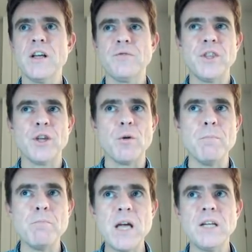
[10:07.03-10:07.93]
then there are
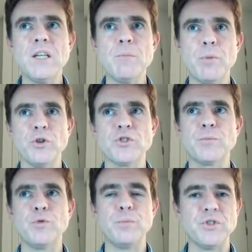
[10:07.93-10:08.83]
many
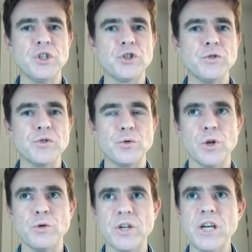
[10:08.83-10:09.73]
possible positions or
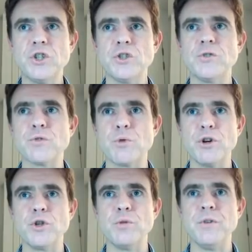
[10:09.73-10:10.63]
locations where
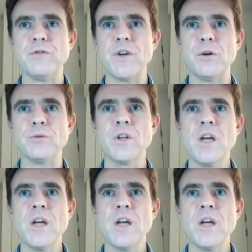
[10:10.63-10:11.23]
it could be found.